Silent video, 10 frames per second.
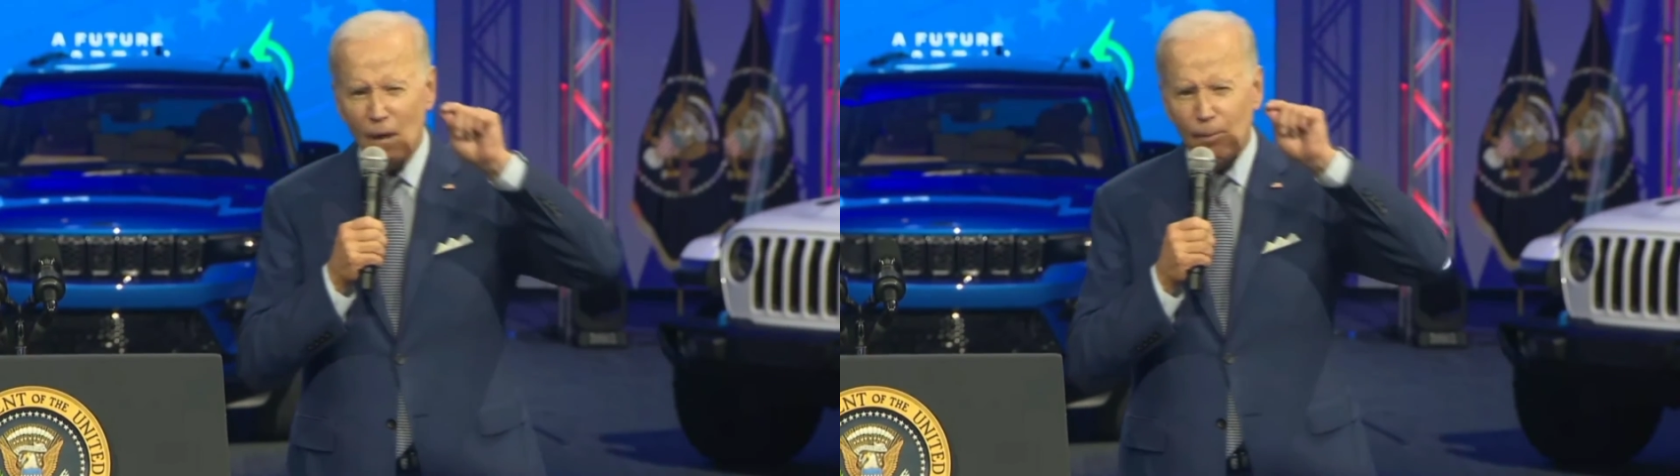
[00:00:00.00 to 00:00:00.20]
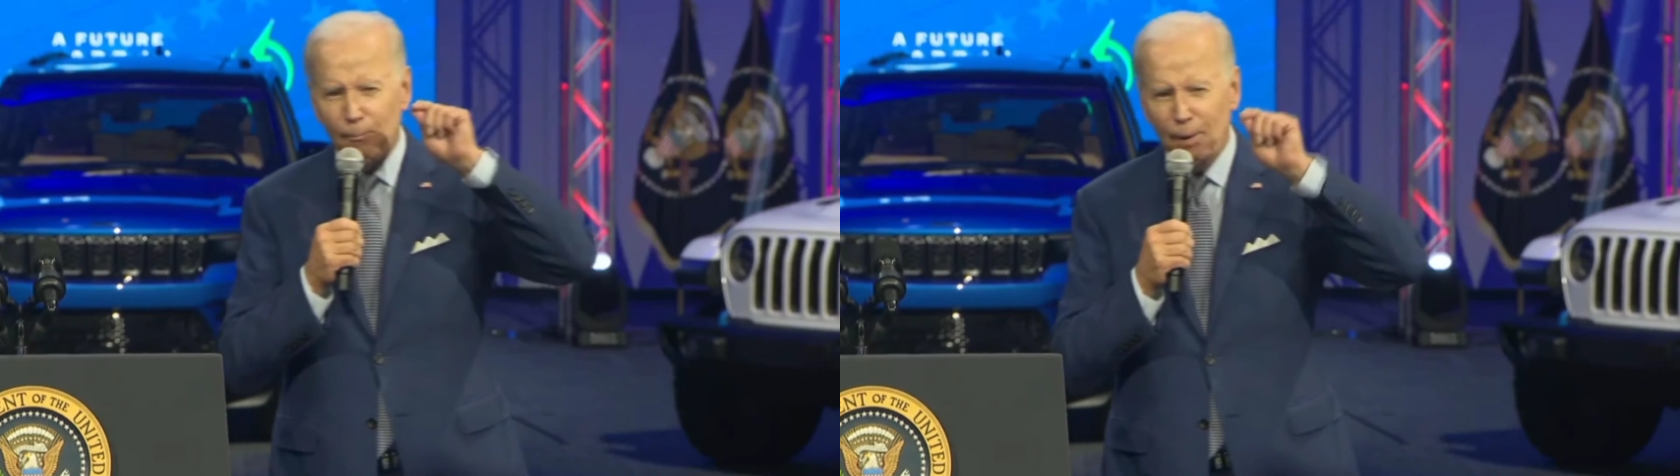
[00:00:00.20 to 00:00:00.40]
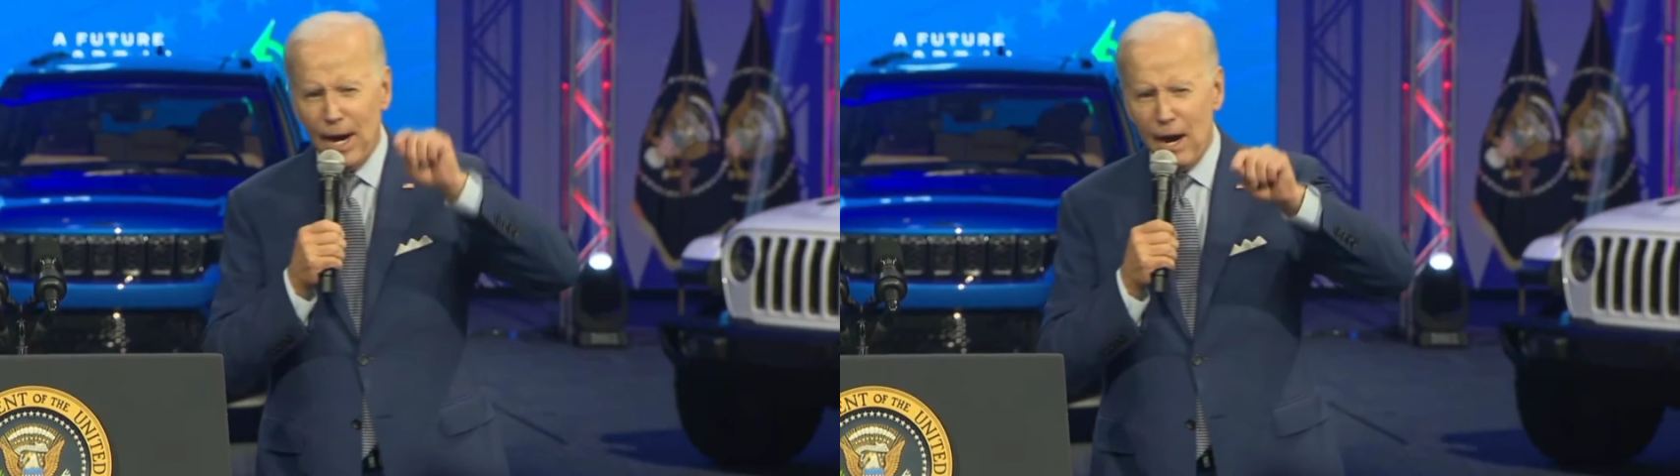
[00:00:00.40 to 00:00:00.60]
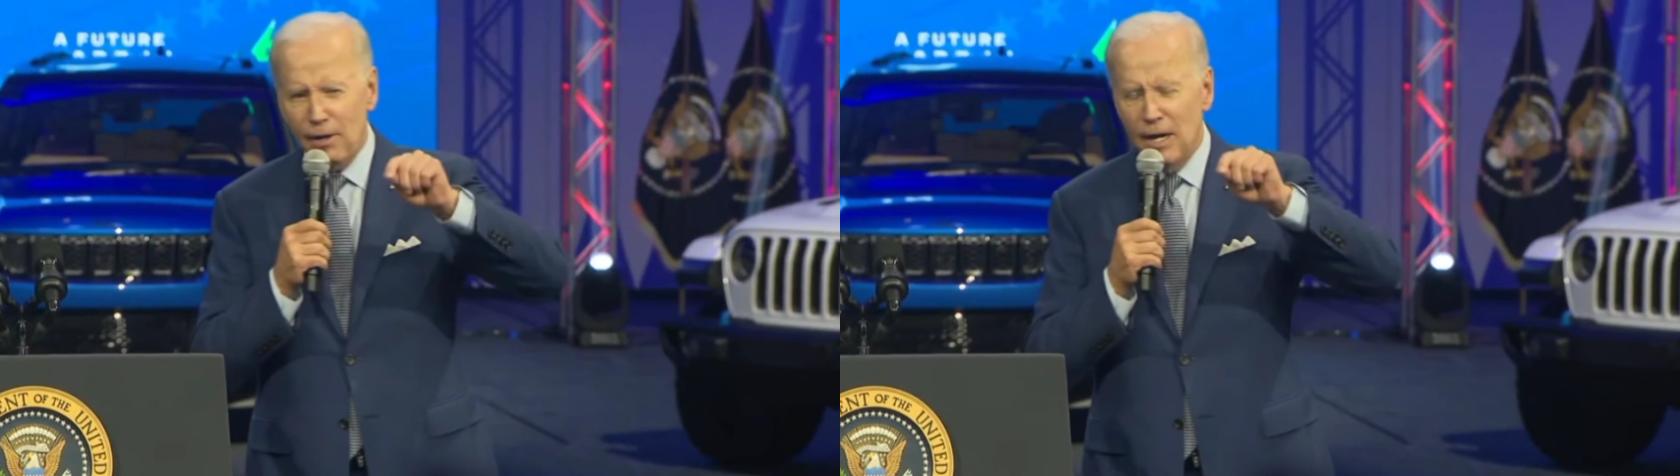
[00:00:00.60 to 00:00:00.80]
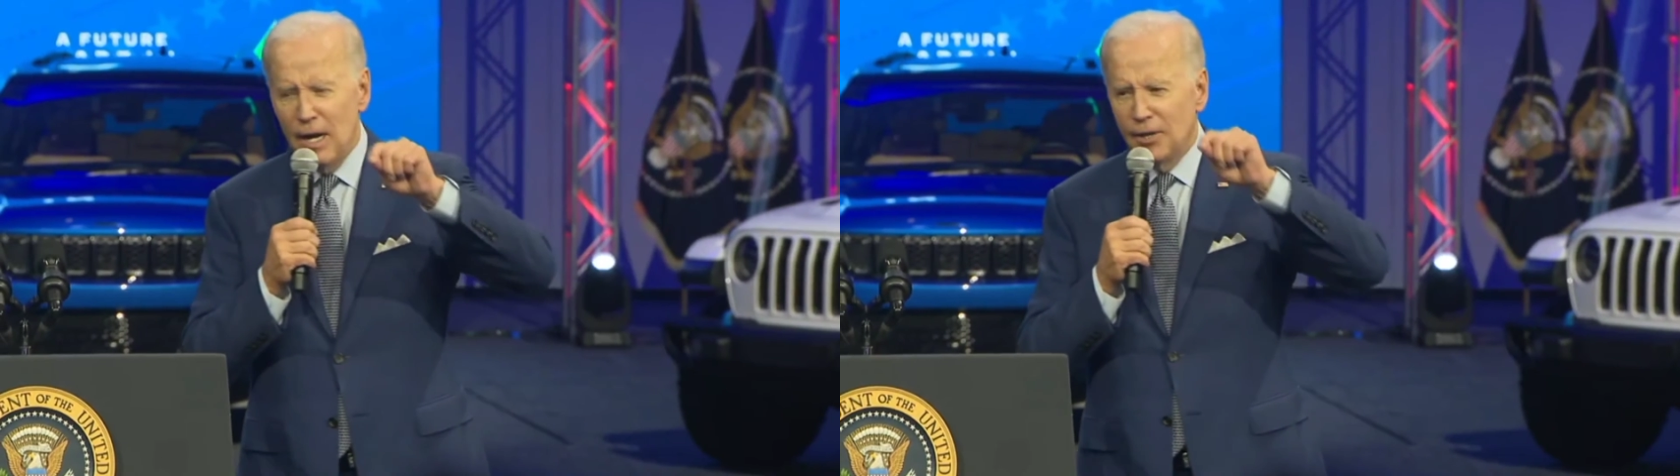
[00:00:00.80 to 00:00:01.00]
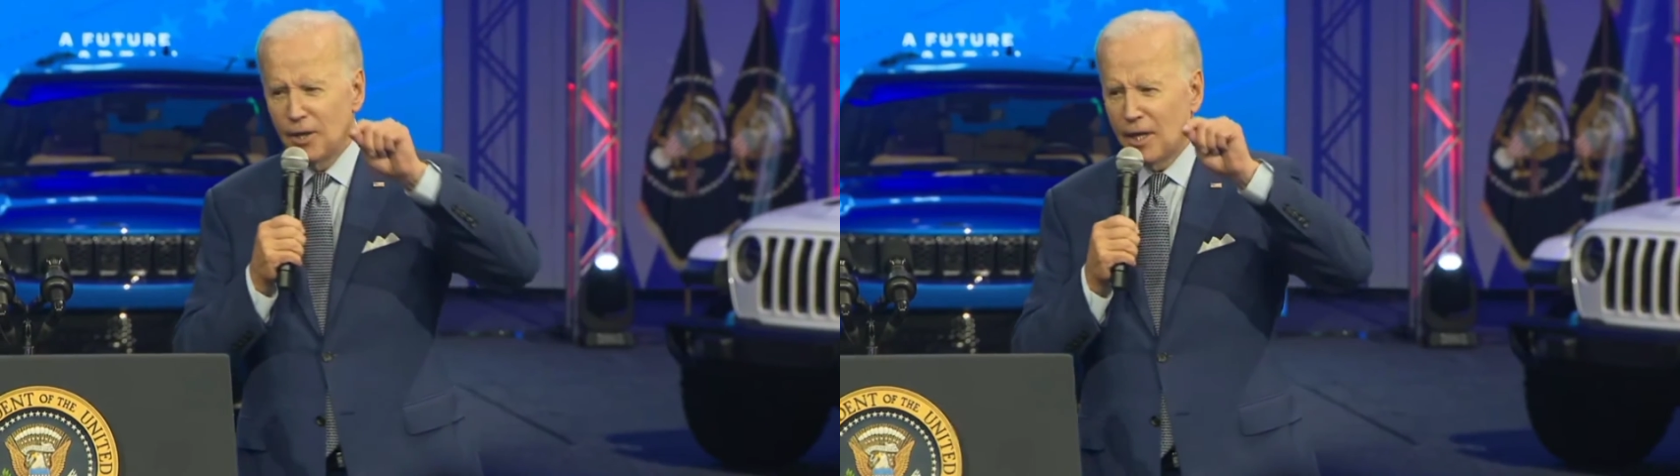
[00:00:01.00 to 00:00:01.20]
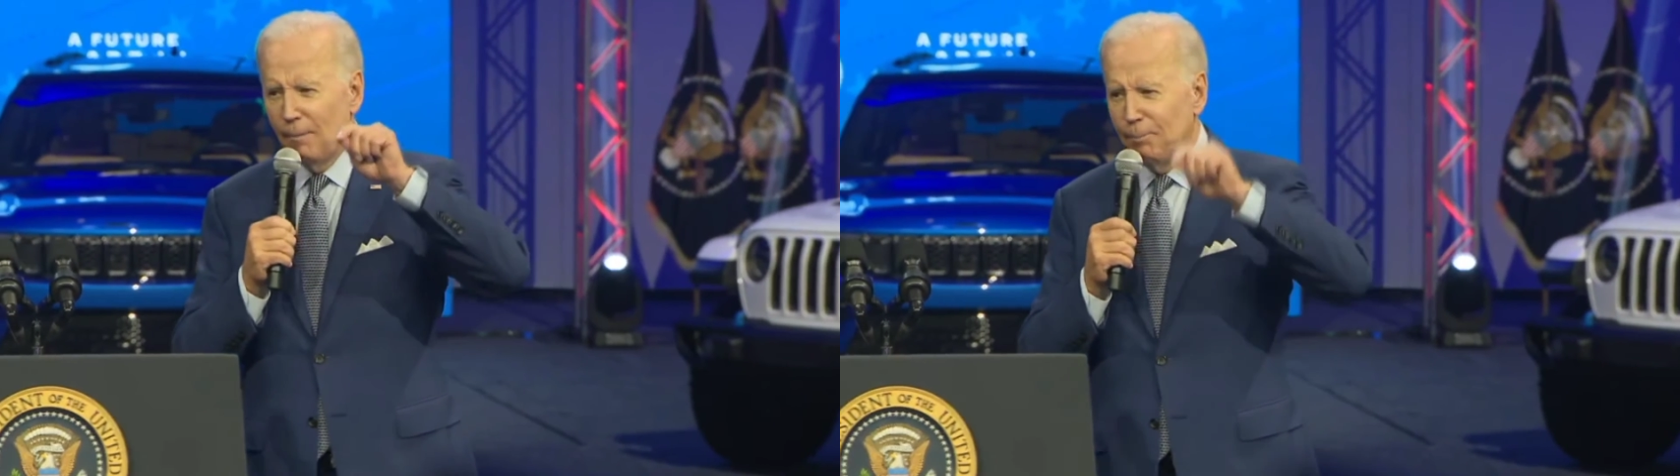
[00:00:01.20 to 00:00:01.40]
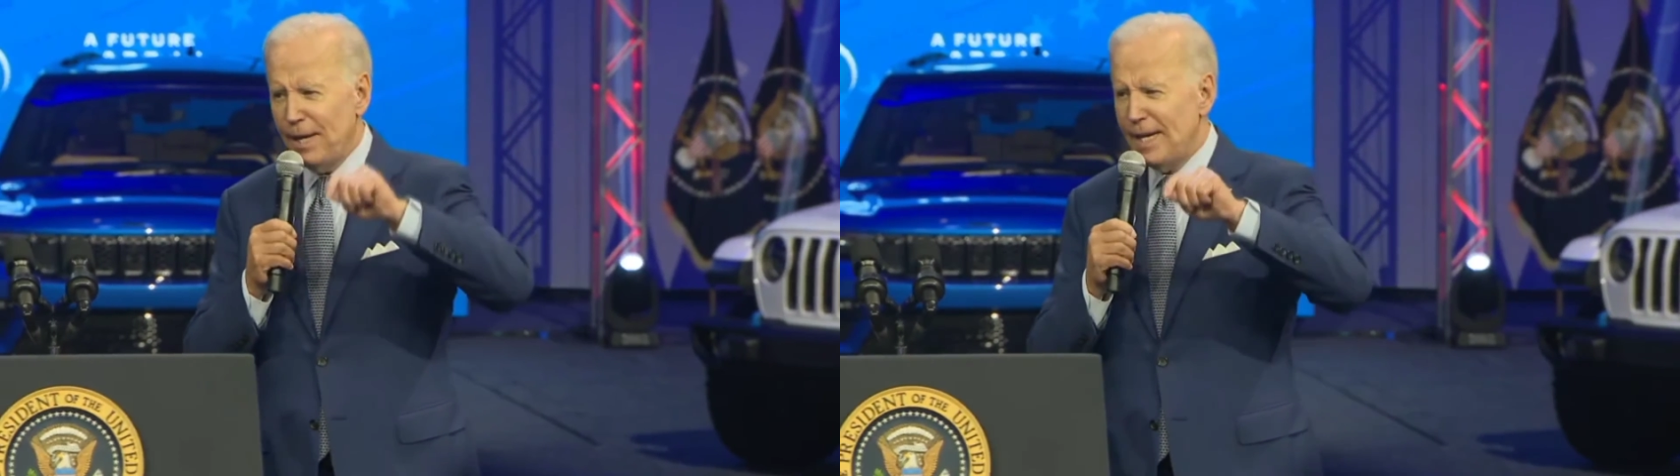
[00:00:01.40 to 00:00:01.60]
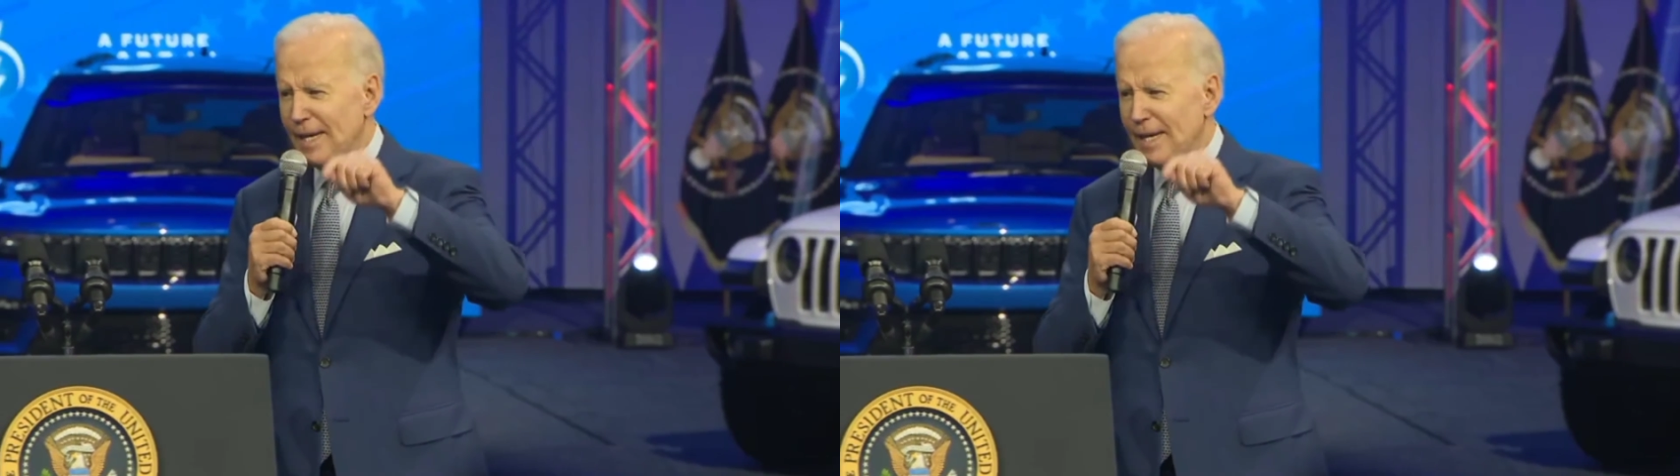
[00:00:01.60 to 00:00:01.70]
prepared to compete and